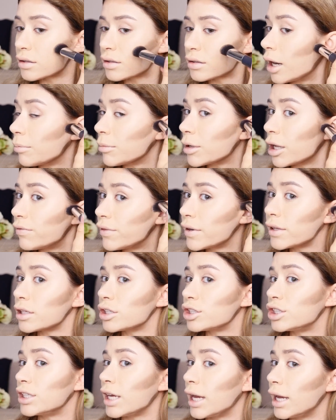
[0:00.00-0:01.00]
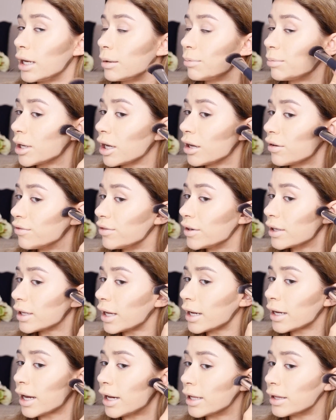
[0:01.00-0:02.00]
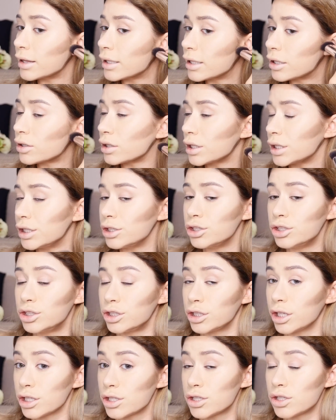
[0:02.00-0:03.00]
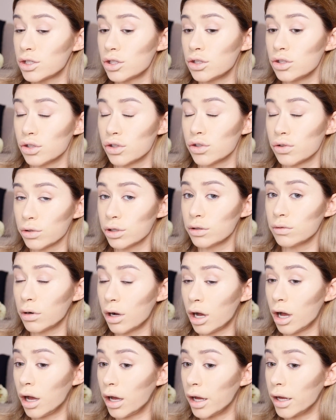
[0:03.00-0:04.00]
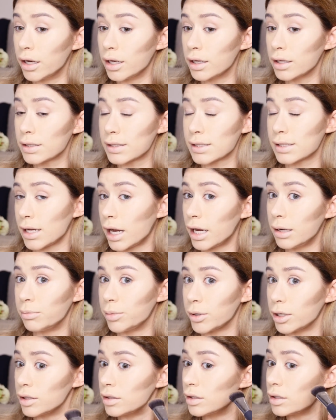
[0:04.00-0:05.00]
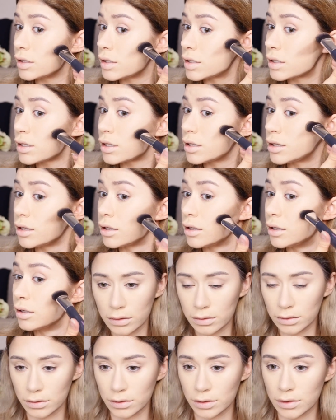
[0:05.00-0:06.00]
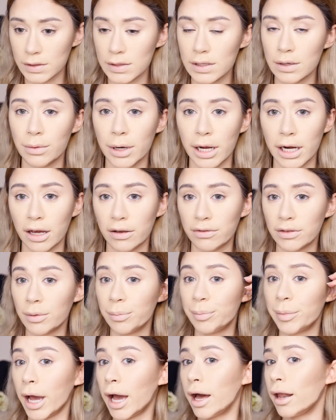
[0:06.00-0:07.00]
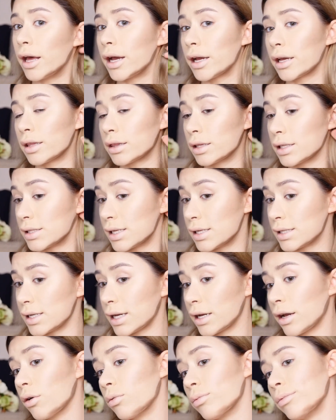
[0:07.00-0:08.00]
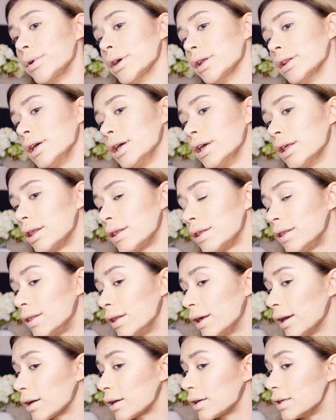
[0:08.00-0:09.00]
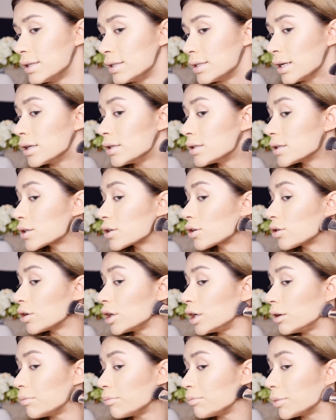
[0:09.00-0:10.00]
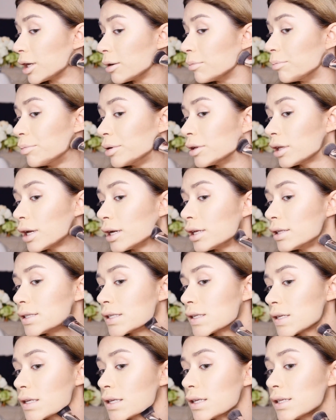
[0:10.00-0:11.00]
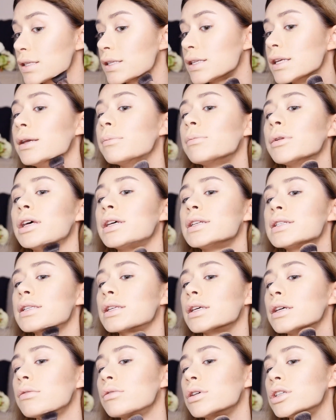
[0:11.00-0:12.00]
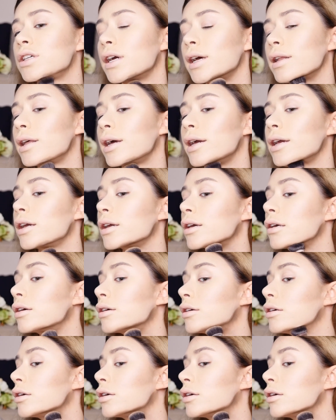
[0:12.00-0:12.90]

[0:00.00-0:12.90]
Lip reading: I'm loving the shade, but I feel like I literally just drew on sideburns. So right off the bat, this is like a really thick, dense cream, but it blends seamlessly, which I like.